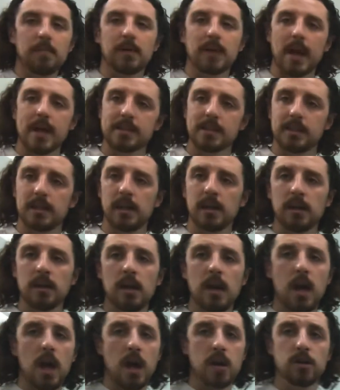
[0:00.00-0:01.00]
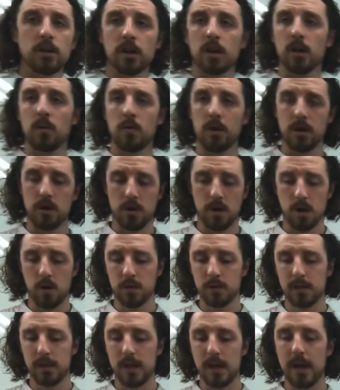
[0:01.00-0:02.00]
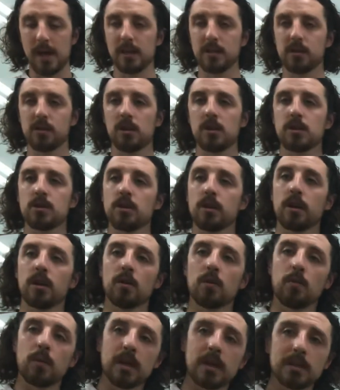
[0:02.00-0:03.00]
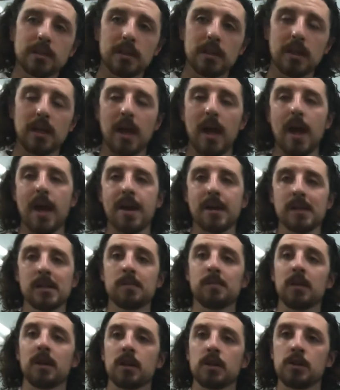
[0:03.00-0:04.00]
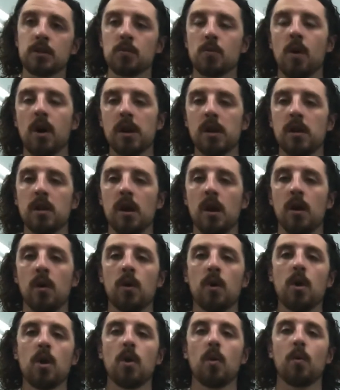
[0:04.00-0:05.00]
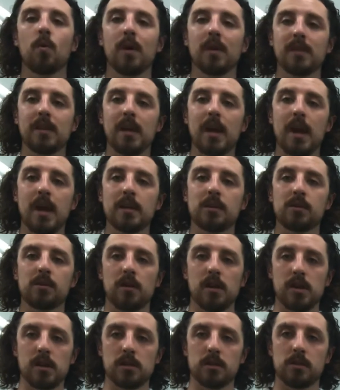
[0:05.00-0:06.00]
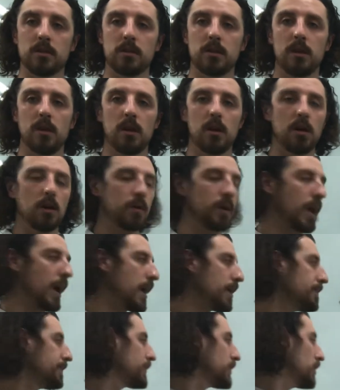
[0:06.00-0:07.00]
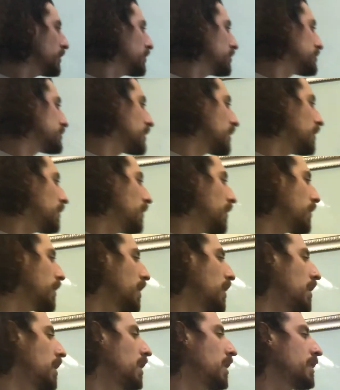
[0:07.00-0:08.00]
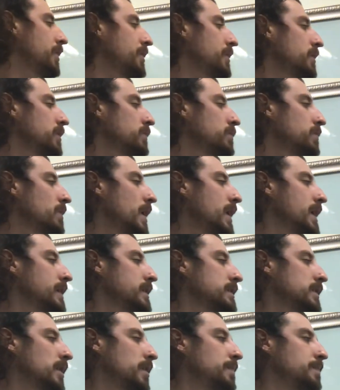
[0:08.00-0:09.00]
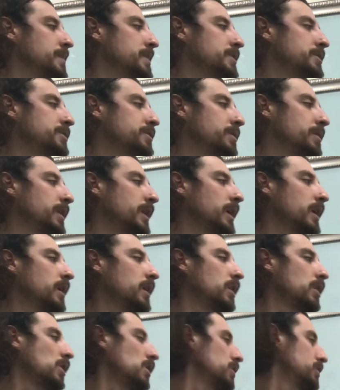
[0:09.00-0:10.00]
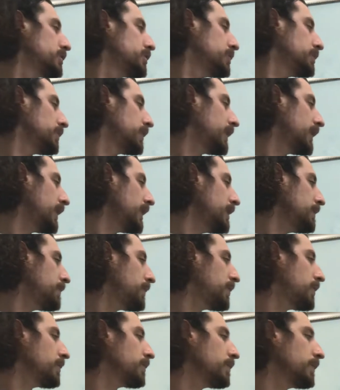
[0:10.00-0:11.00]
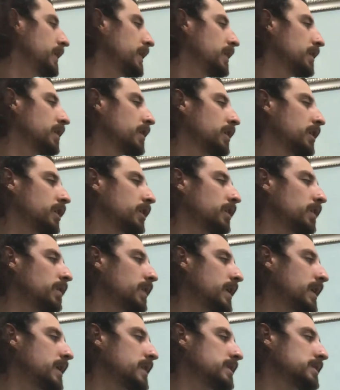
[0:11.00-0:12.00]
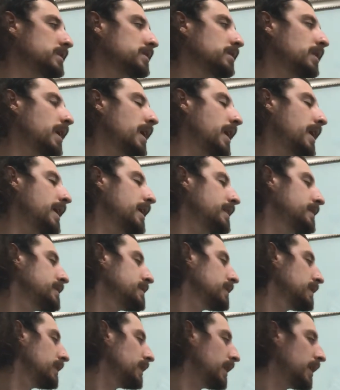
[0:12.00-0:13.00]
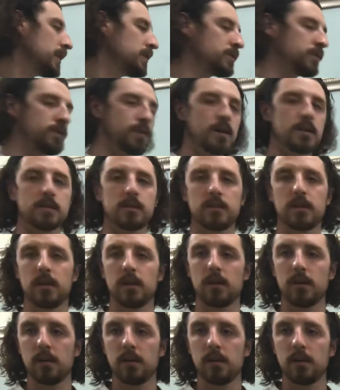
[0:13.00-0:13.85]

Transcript: guessing and you're going to want to know what the answer is, and you're going to read to the end because you want to know what the answer is, okay? So, the author writes a mystery to keep the reader curious and interested.